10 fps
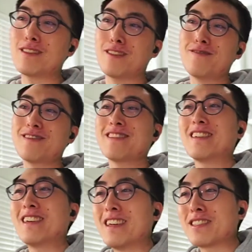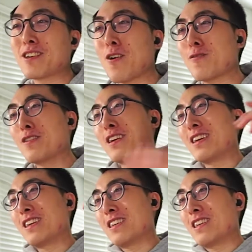so. So
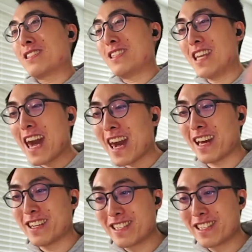today,